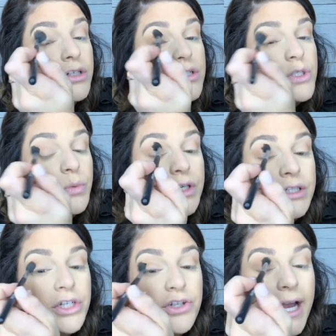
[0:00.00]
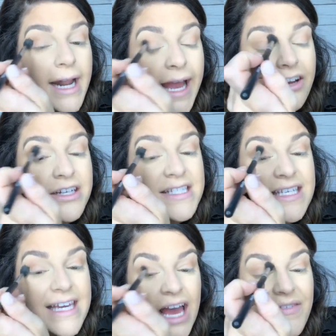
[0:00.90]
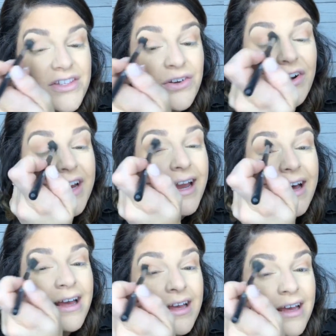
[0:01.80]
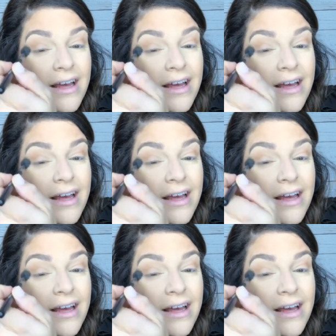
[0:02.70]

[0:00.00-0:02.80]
So we're gonna try it. Hi, Christy. Hi, Victoria.